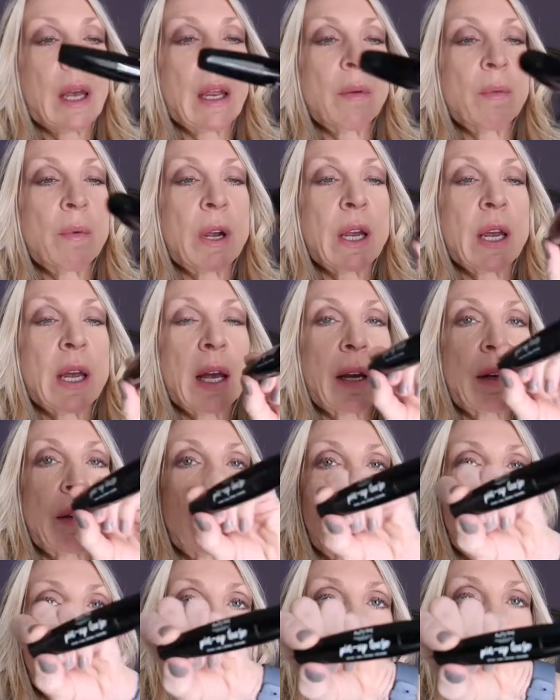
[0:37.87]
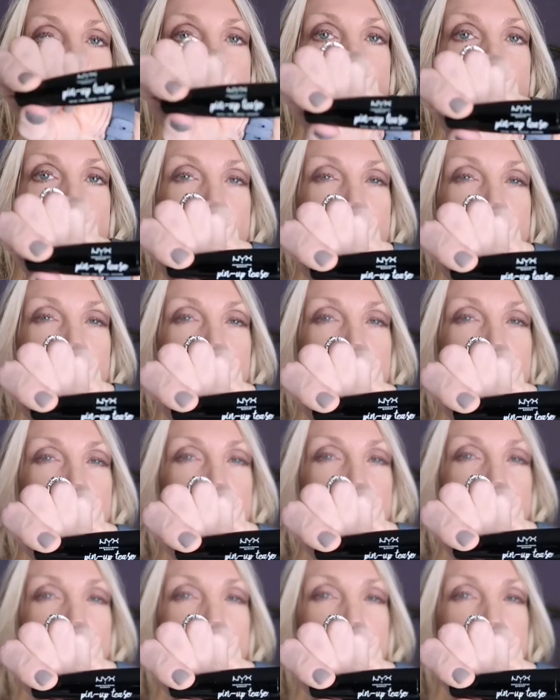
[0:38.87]
NYX makes
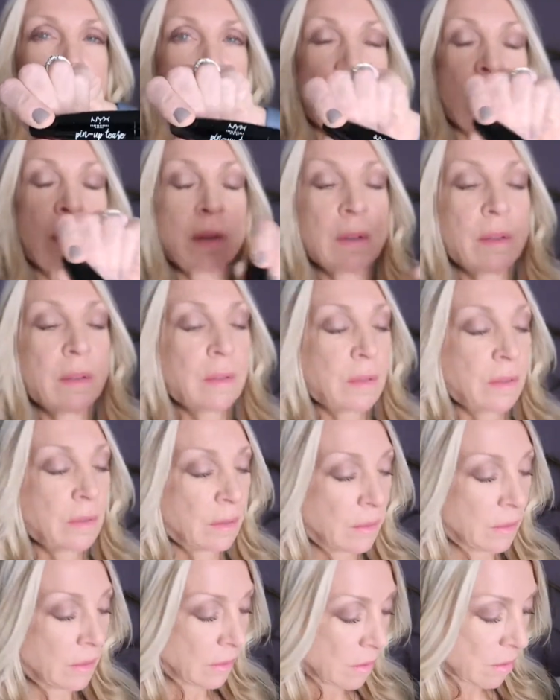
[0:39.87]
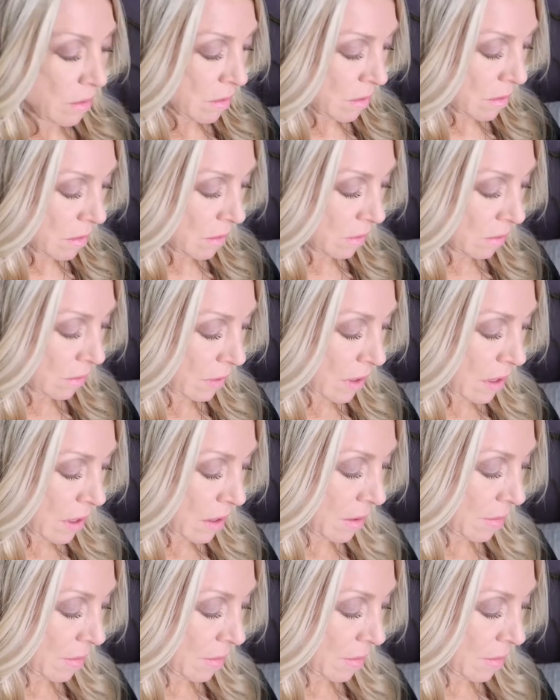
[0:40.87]
it. It's called